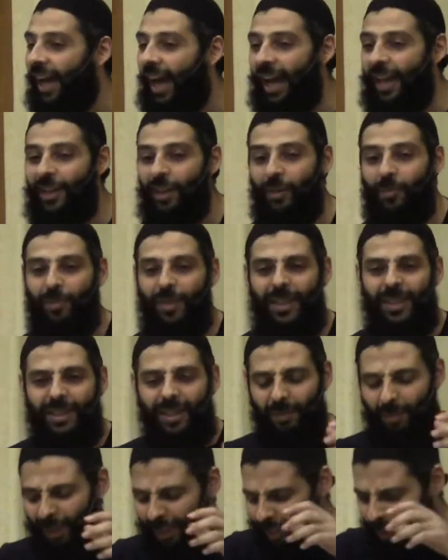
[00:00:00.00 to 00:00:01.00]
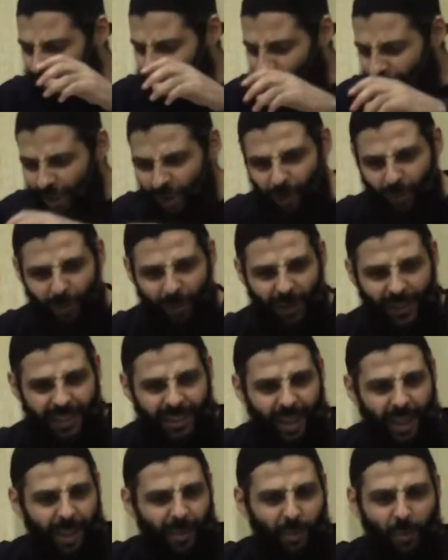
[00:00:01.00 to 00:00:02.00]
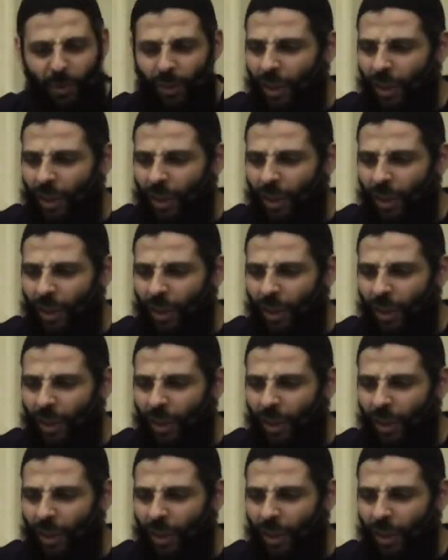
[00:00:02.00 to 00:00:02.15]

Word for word: I can be in the middle of Egypt right now